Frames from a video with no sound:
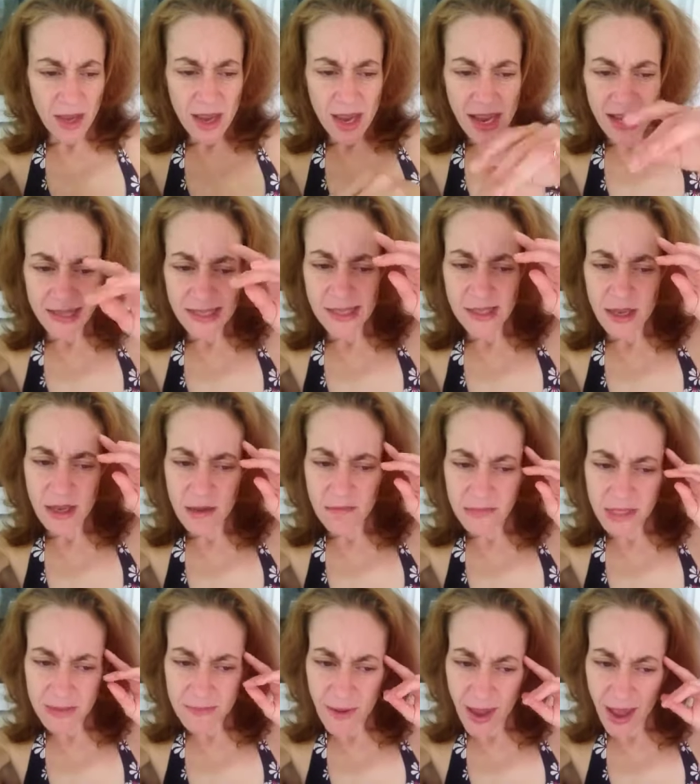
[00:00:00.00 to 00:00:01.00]
It's come
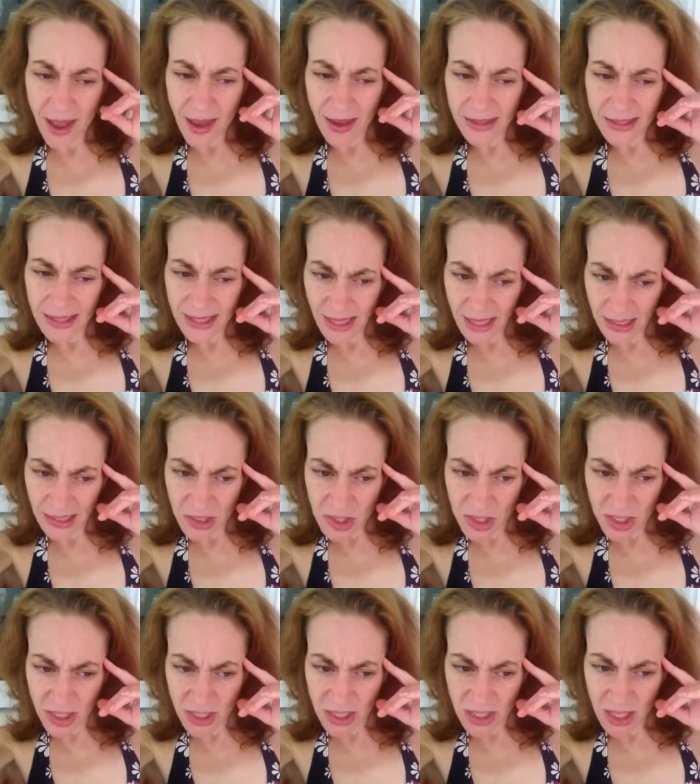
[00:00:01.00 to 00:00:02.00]
to my
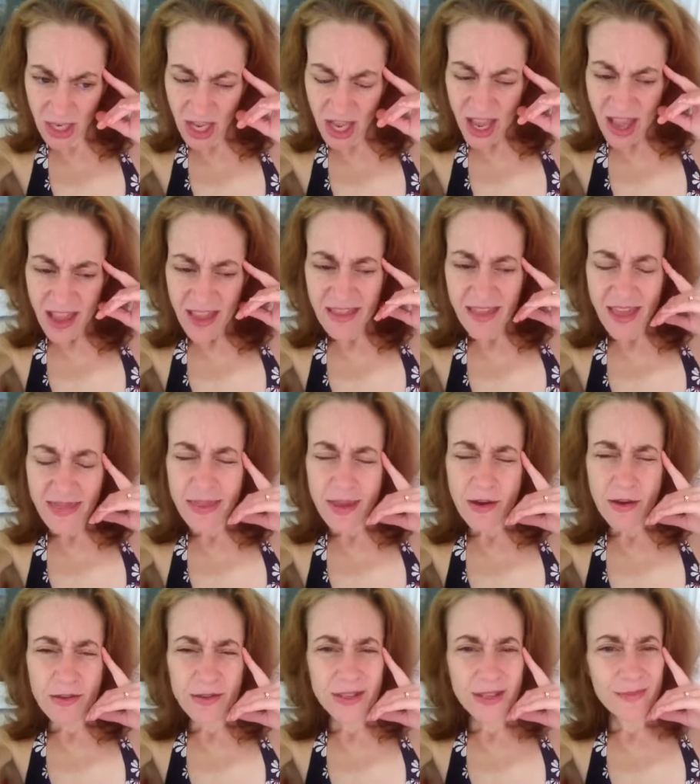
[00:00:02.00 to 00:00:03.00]
attention that there
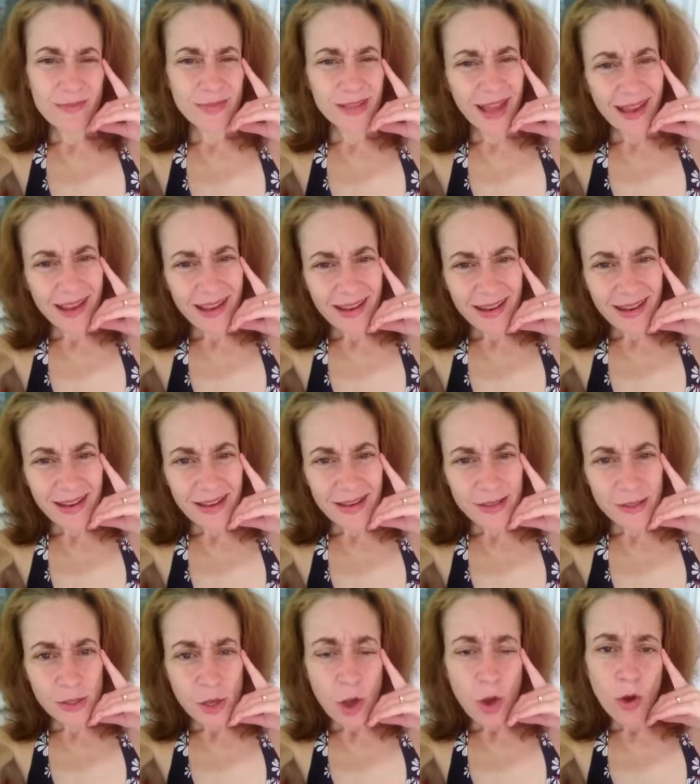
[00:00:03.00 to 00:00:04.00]
are some
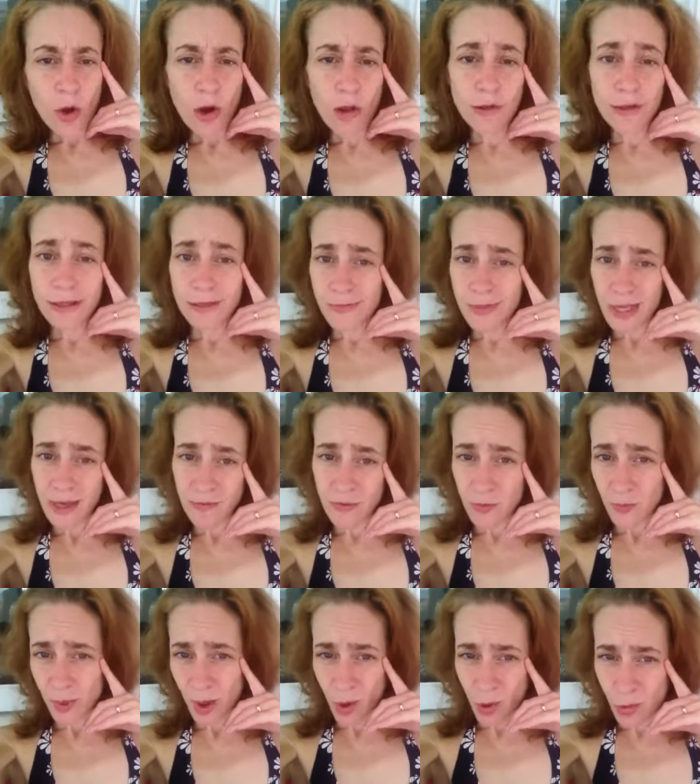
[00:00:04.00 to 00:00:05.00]
ladies calling themselves
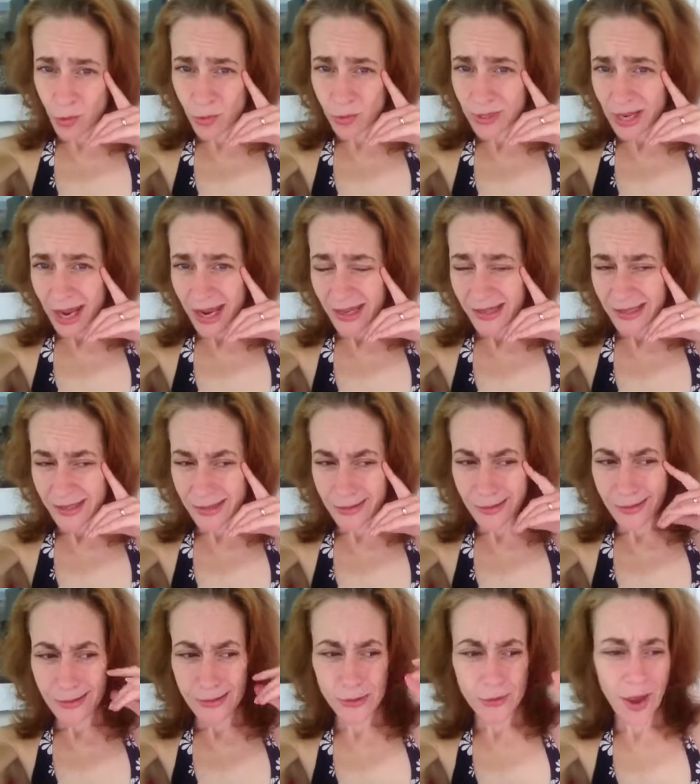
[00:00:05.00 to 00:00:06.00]
pole
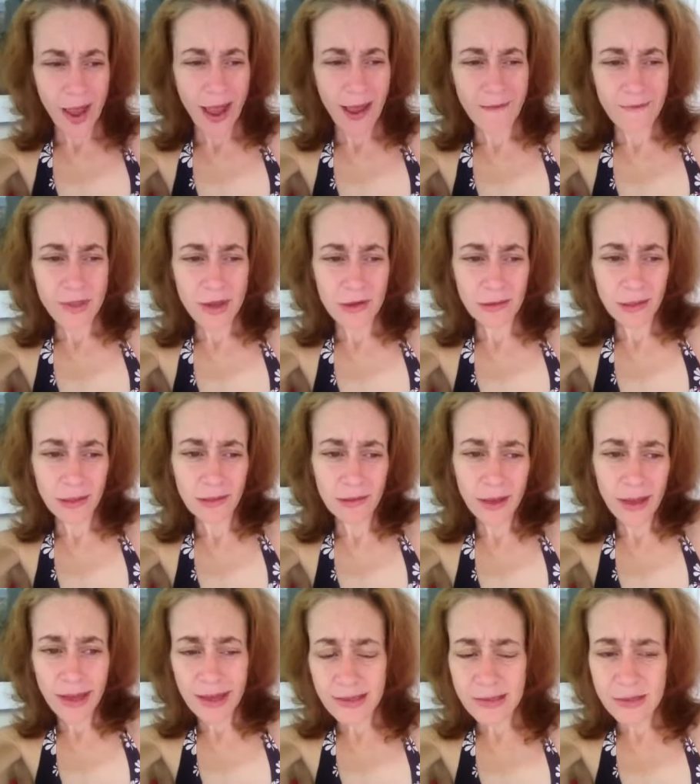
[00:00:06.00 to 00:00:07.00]
dancers who have their little
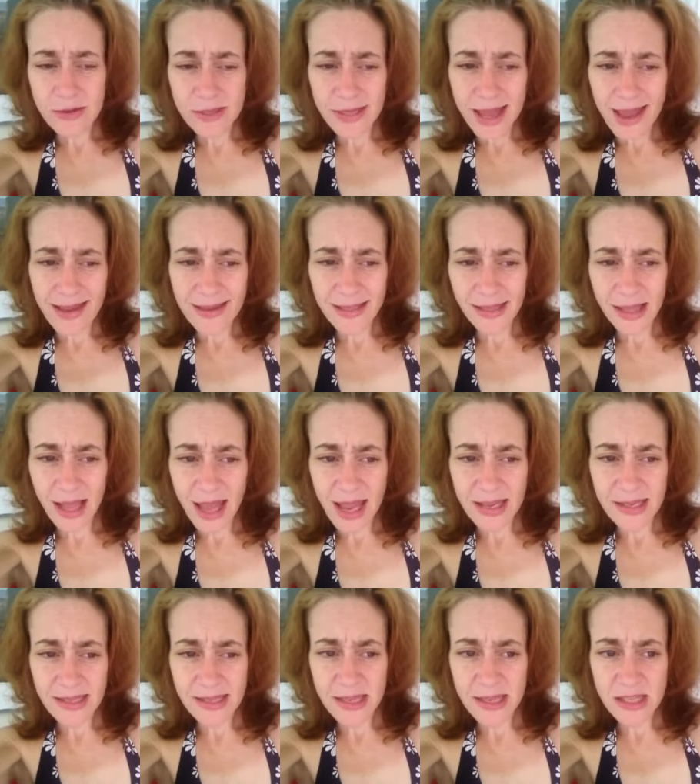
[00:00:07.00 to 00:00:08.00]
exercise
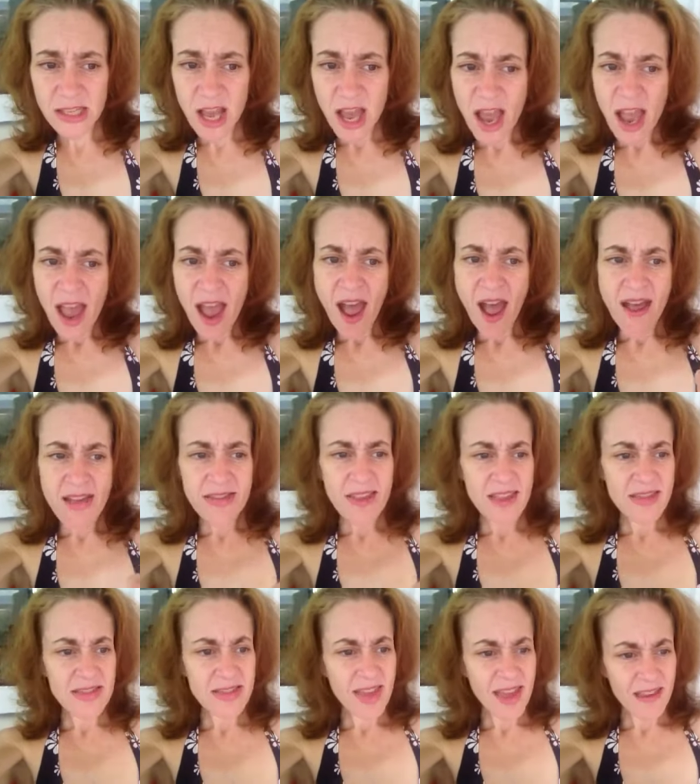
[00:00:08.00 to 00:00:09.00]
classes and
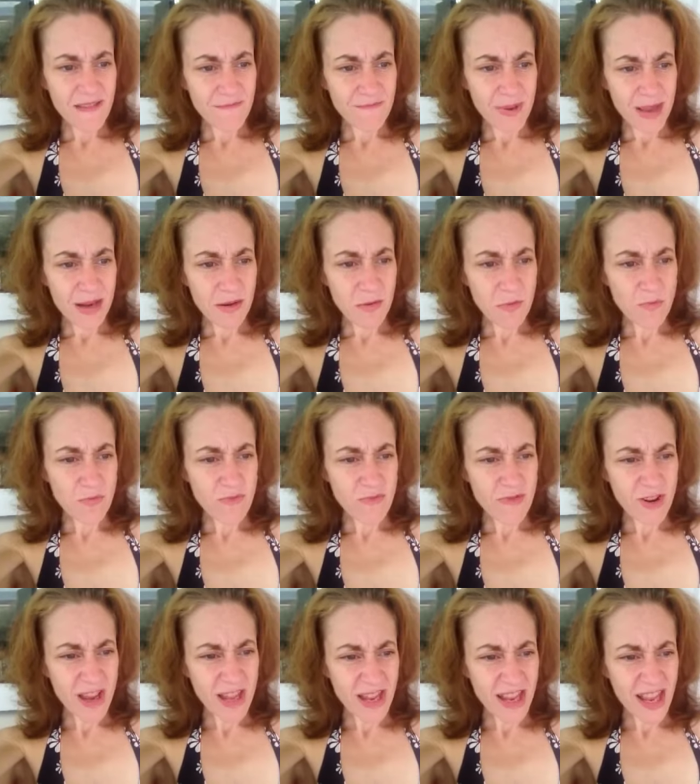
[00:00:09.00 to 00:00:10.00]
that they've been
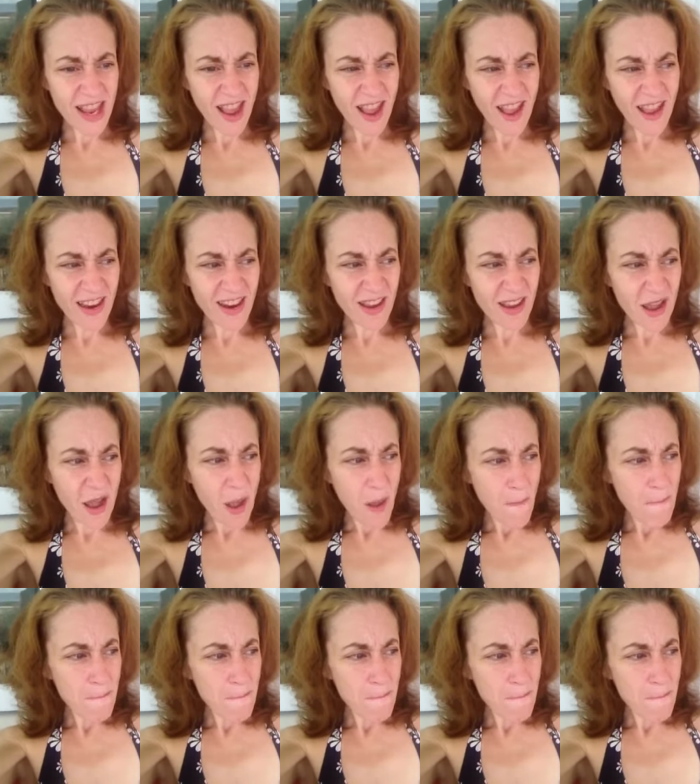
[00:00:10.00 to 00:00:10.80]
really kind of